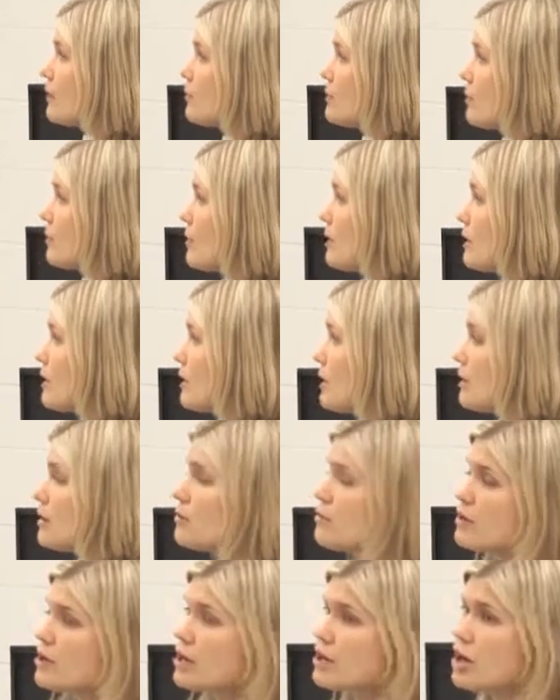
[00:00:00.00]
and we want
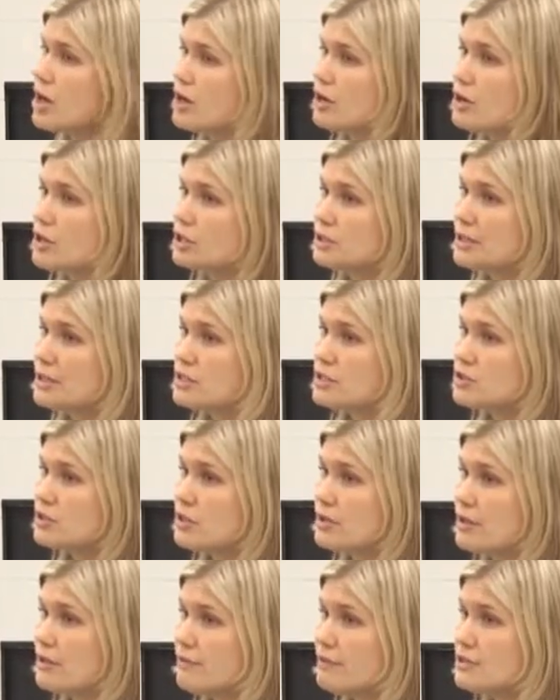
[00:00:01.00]
to guard our
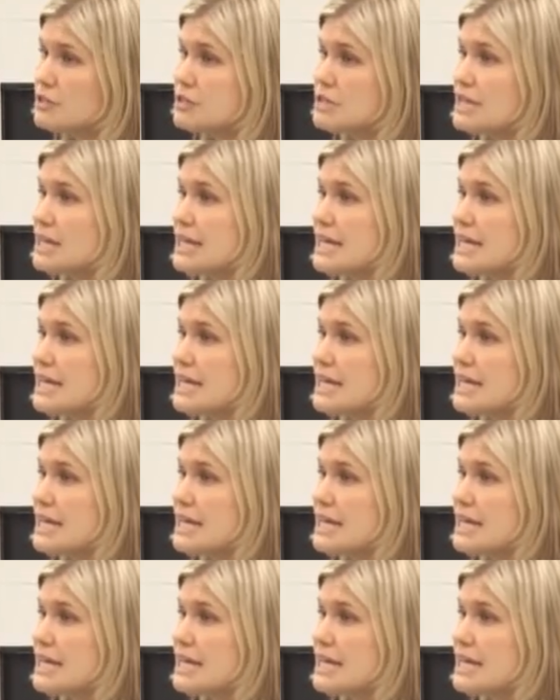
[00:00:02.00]
cholesterol levels.